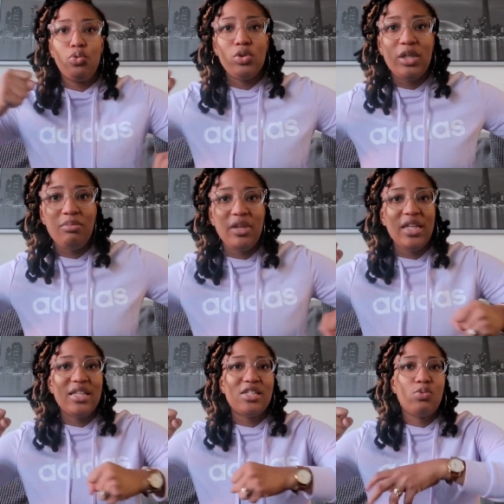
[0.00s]
pulling
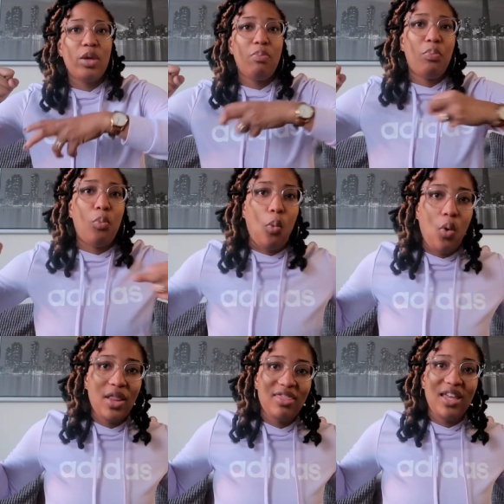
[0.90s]
me this way
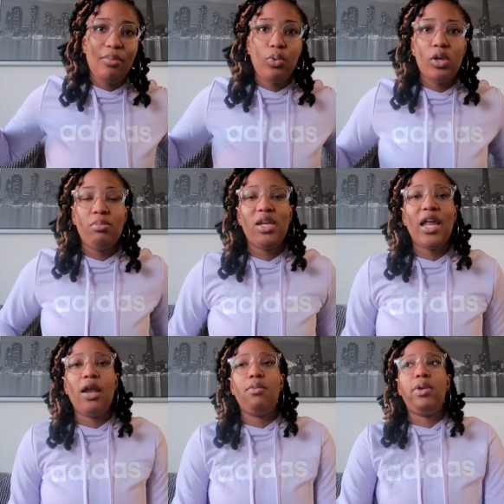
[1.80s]
one thing pulling me
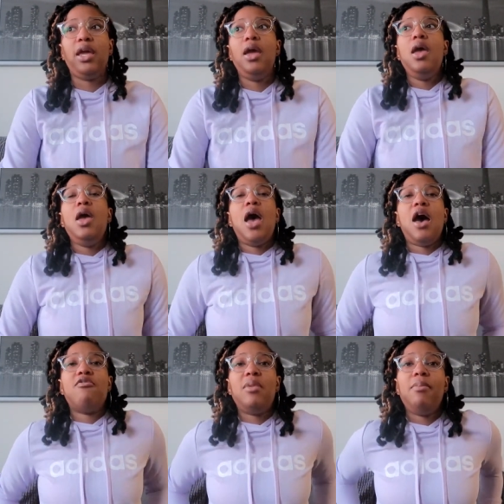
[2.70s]
that way
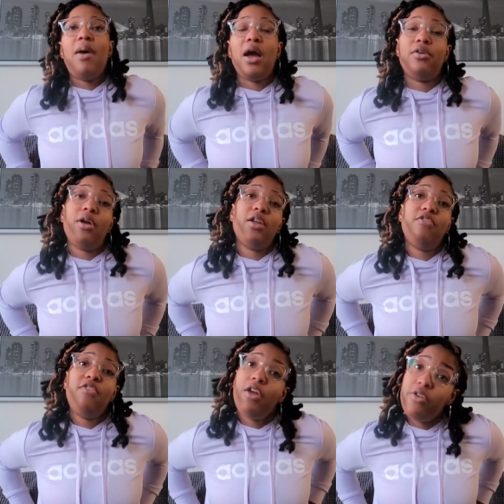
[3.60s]
have my back rather
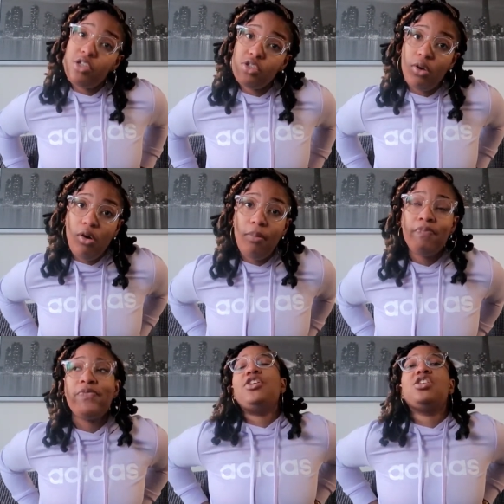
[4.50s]
very
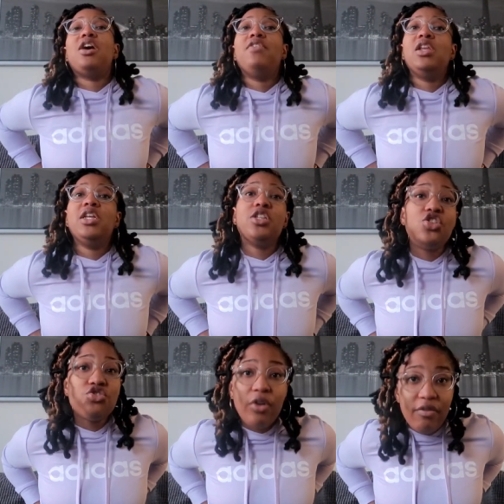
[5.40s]
sore i just have a little
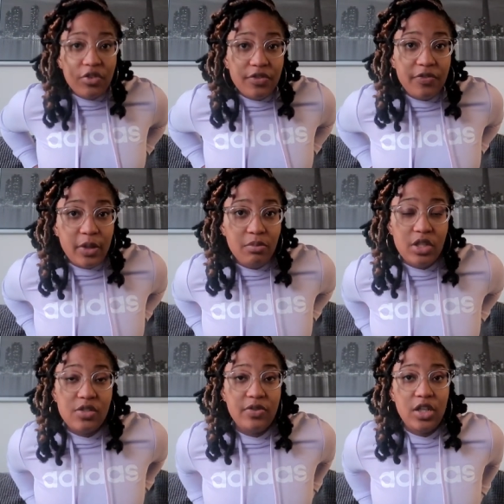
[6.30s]
strength to film
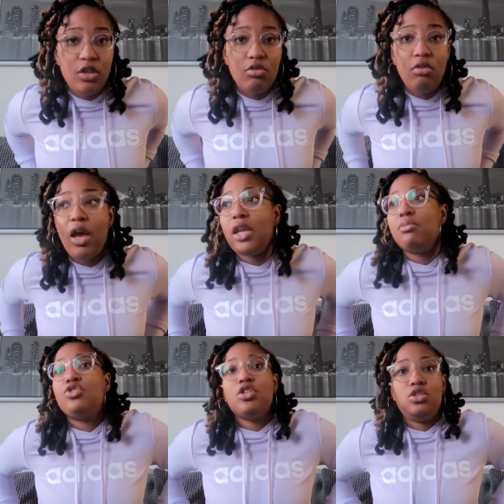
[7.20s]
this video and
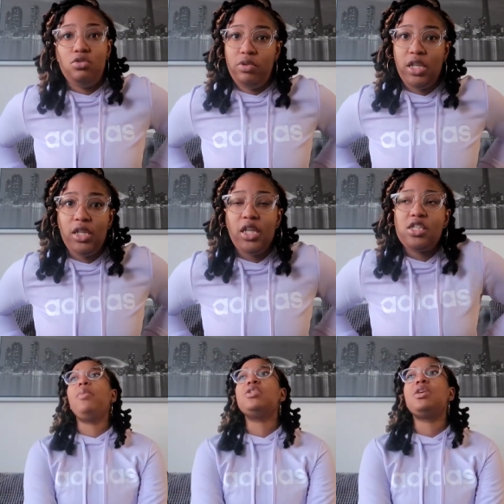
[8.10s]
i'm just doing
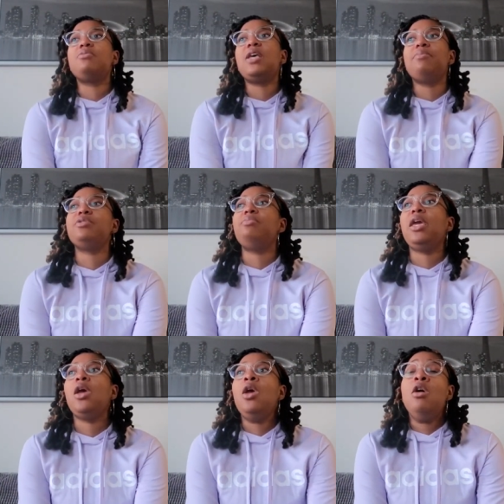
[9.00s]
it people sometimes
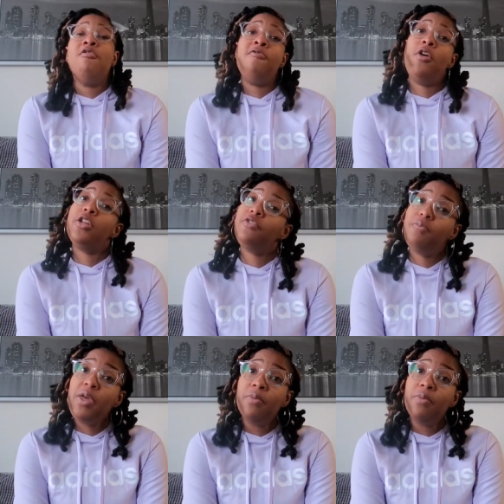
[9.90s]
make fun of